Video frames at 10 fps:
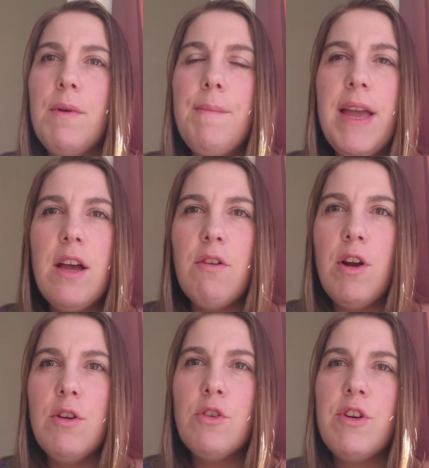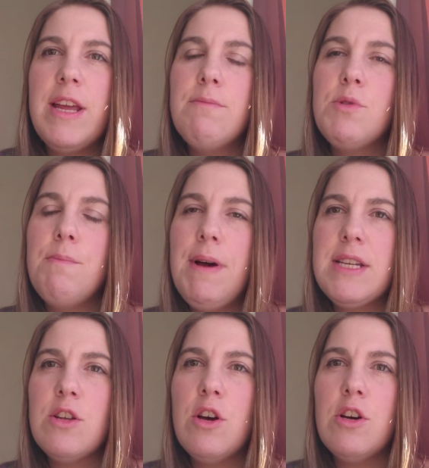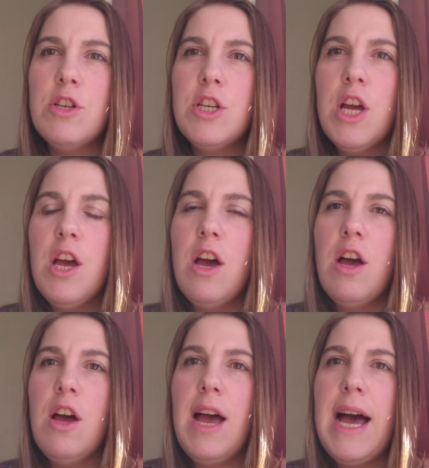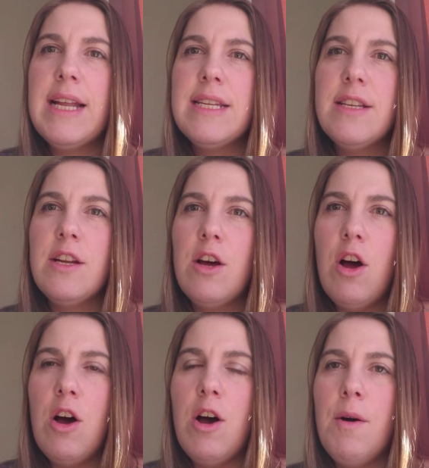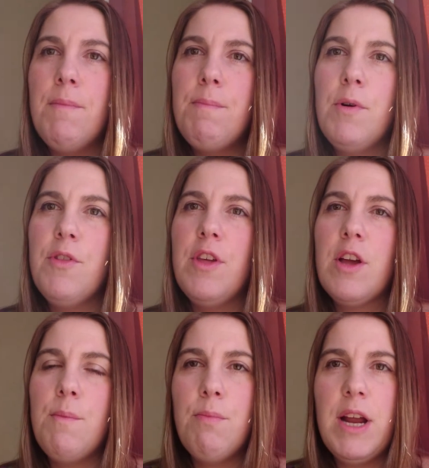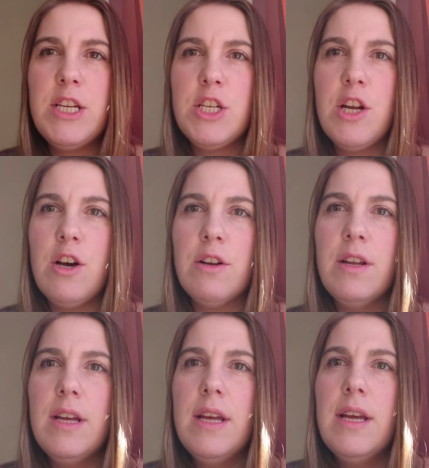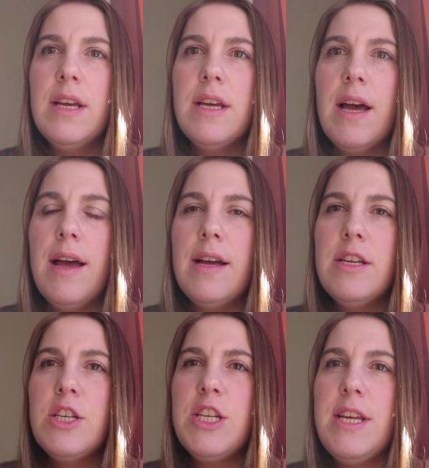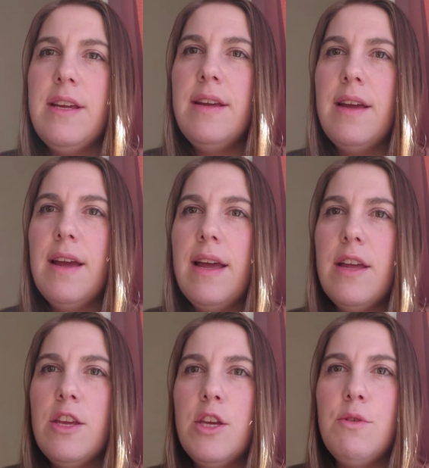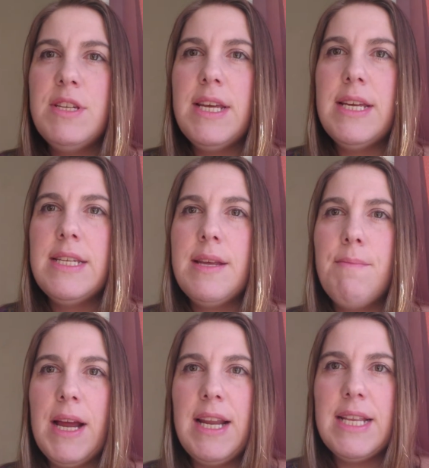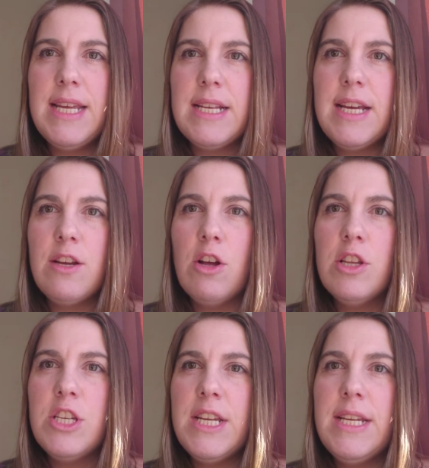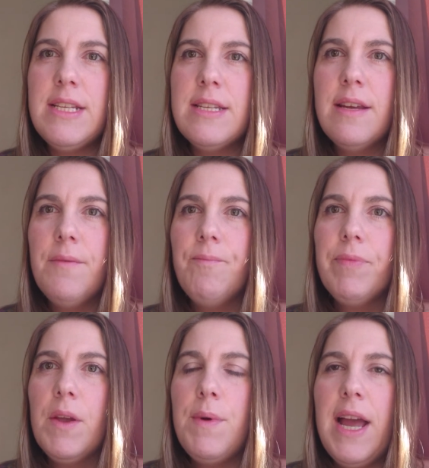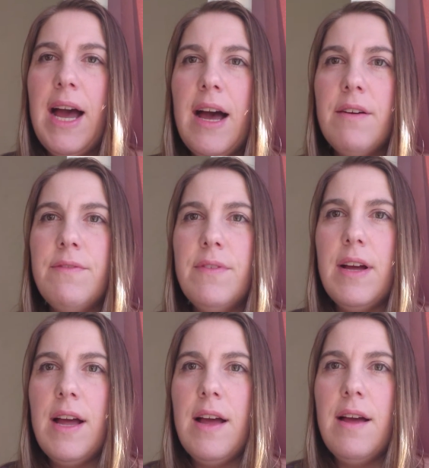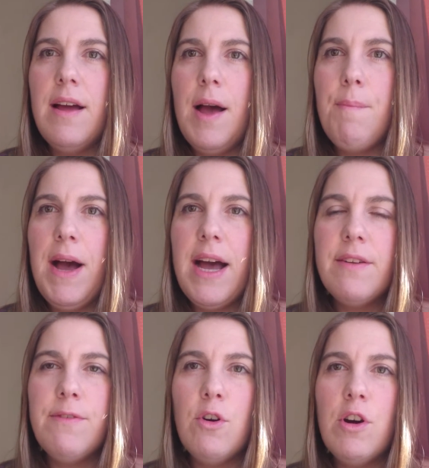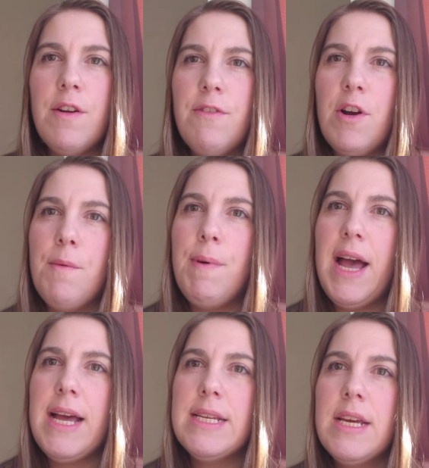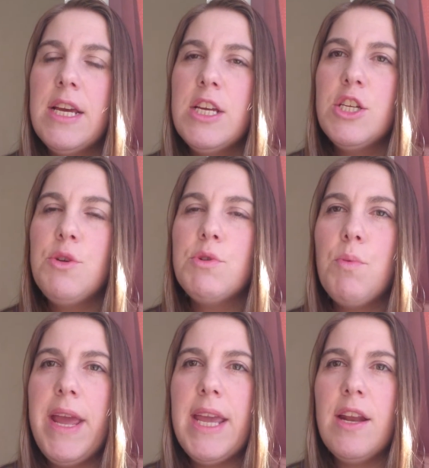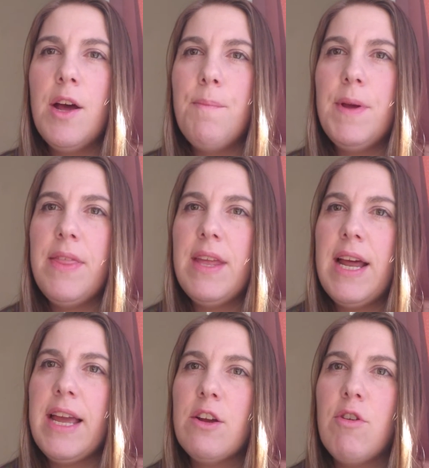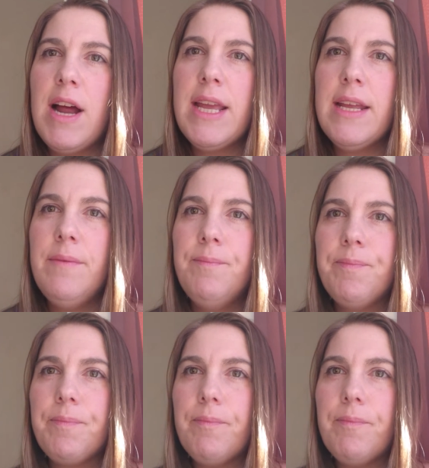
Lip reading: we make our own creams. We massage her hand and her arm, put the compression on. She uses magnetic technologies. We have a pad for her bed. She was waking up in the night crying,